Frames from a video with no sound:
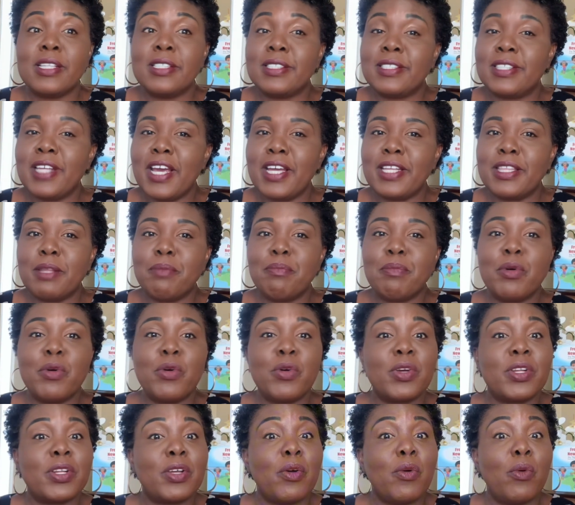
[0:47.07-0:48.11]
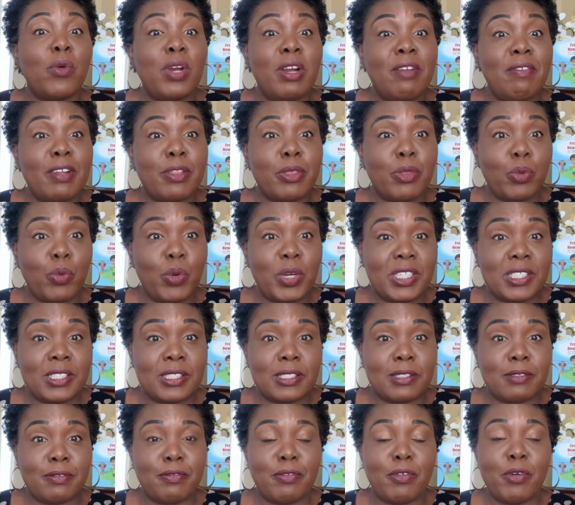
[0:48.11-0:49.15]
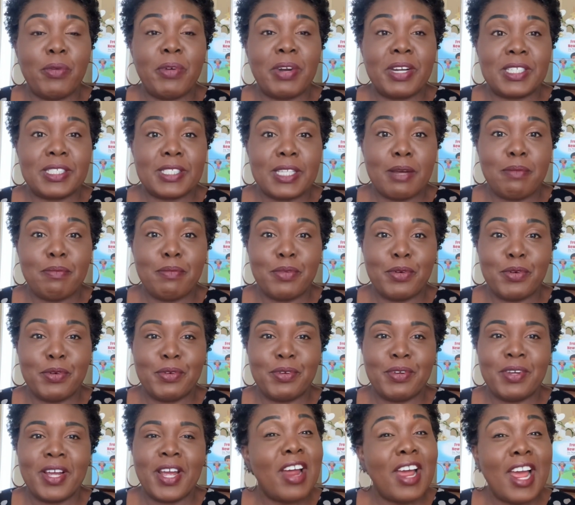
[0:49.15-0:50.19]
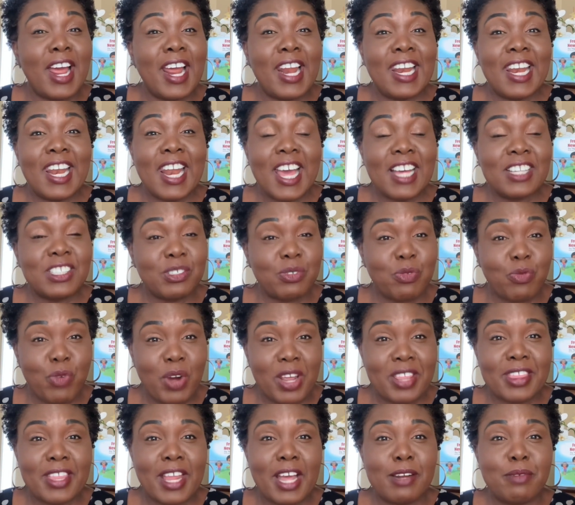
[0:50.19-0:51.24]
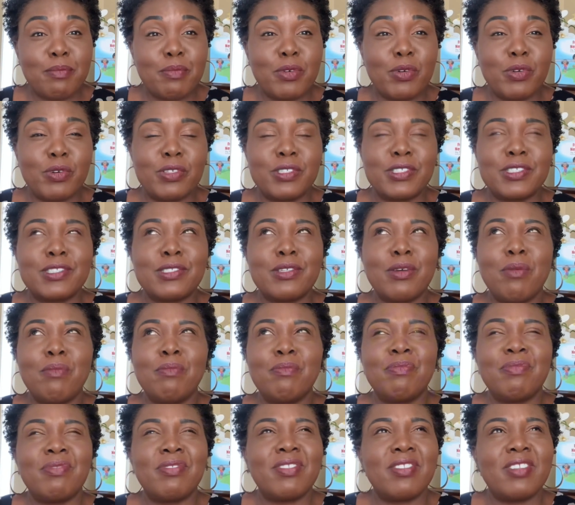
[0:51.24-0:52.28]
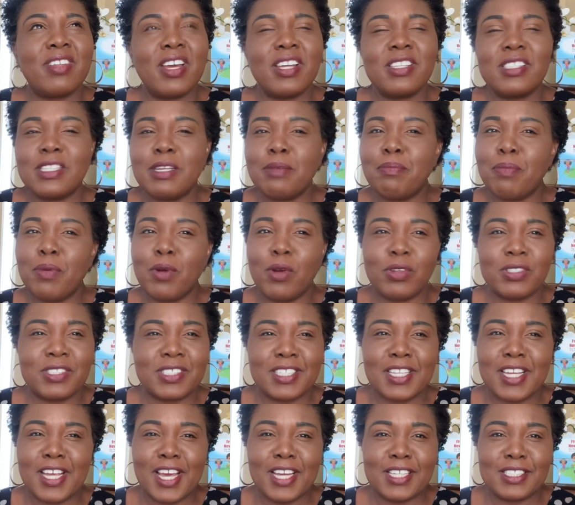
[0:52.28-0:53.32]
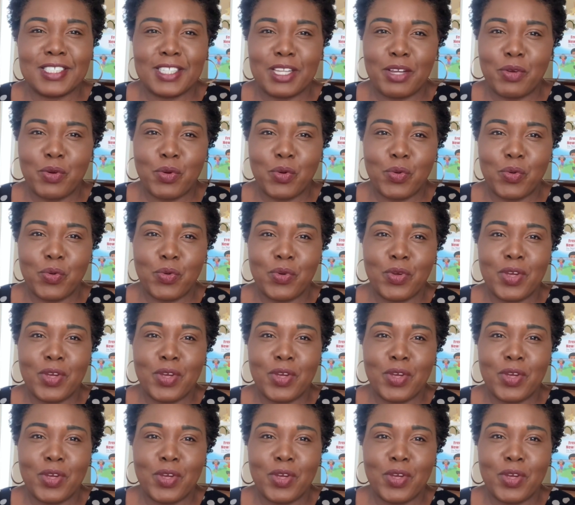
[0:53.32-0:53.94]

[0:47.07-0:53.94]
Take the book Oliver Twist, for example. I last read that book some 30 plus years ago.